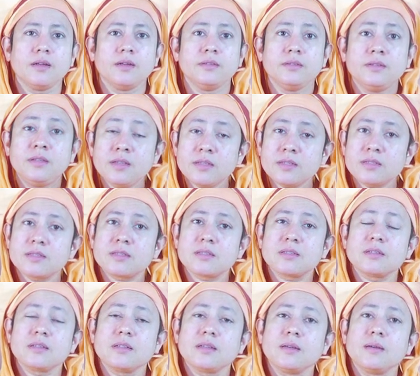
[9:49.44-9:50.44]

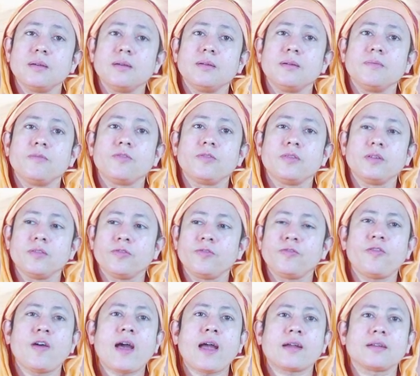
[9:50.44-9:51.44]
This
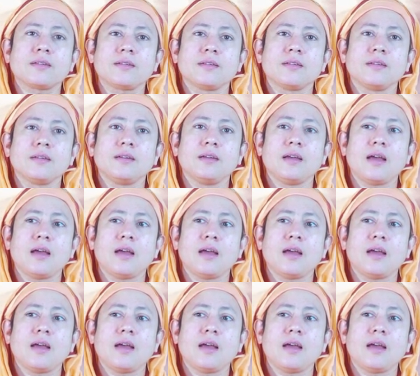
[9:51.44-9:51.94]
fact